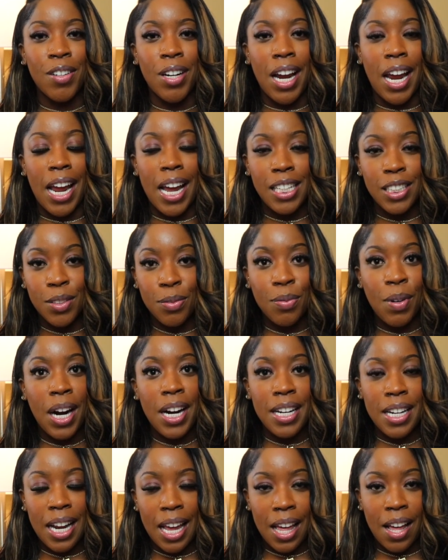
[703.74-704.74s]
as of
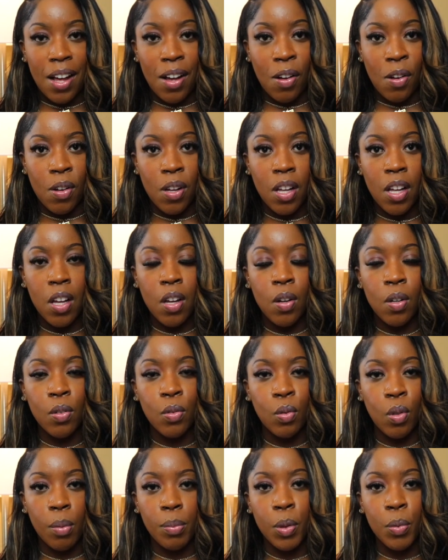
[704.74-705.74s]
right now,
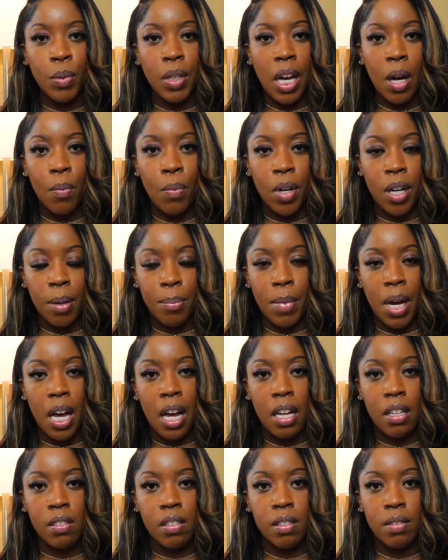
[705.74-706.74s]
normally when I wear
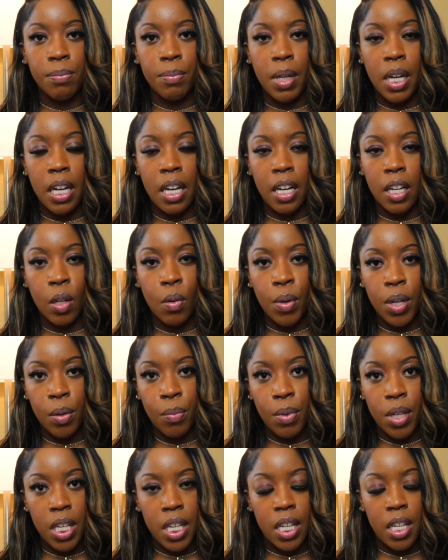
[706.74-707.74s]
my quick
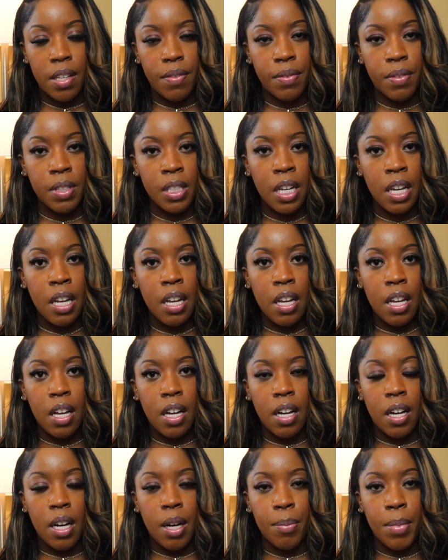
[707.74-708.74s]
weaves,
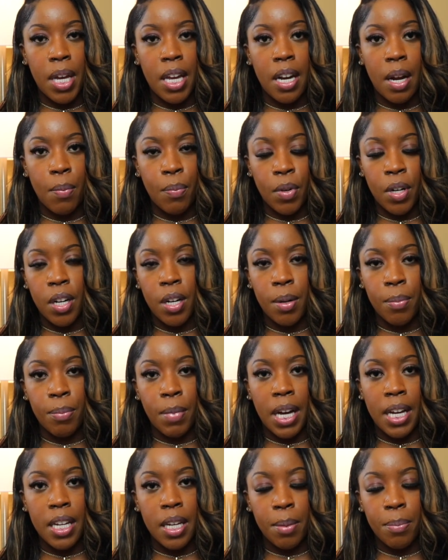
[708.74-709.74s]
and I'm wearing
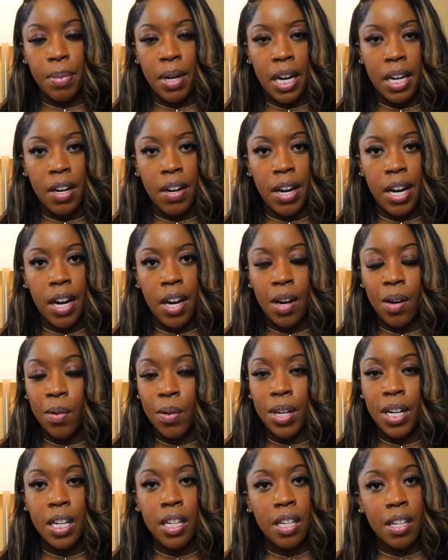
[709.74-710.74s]
my Empire hair
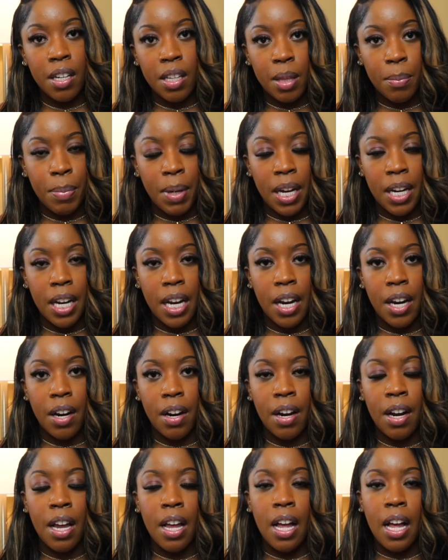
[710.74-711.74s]
or any other pack
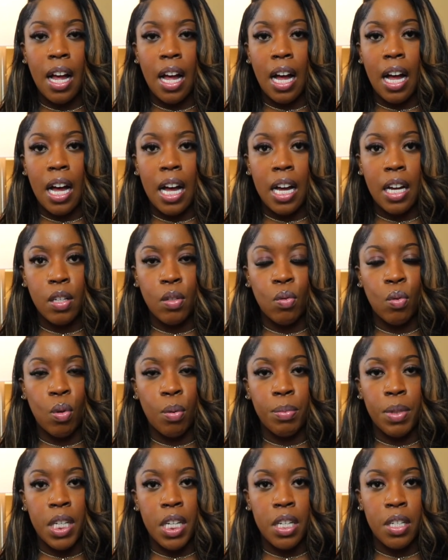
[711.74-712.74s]
hair, I
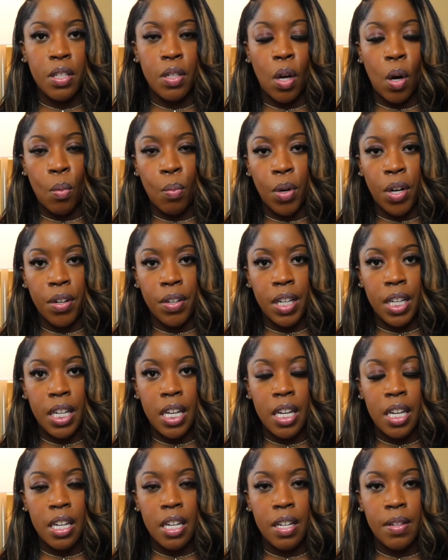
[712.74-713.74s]
normally don't wear it
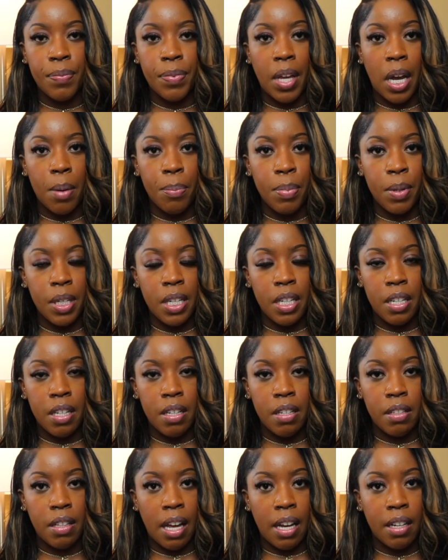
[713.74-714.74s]
again. I'll put it
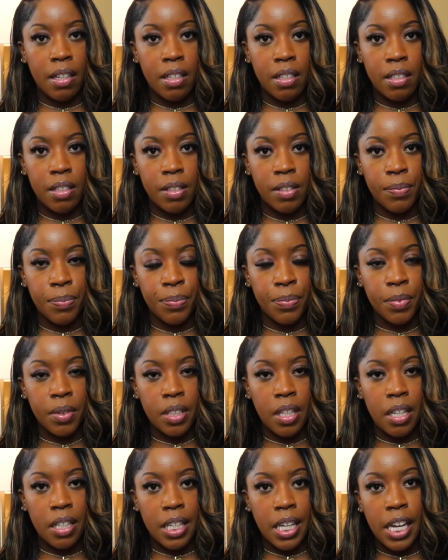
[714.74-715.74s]
in like a
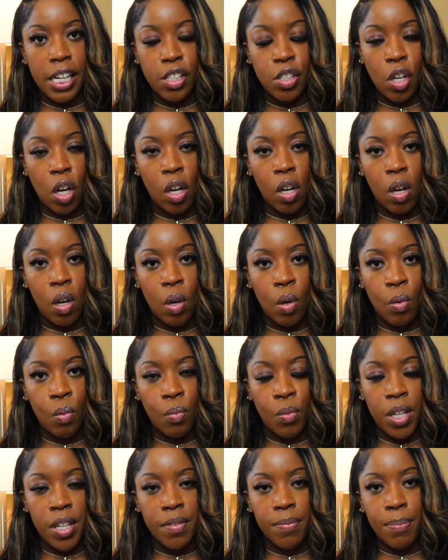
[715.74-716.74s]
catch-all
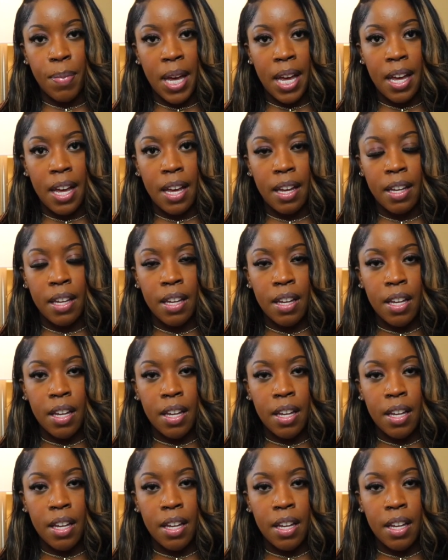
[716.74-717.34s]
weave bag,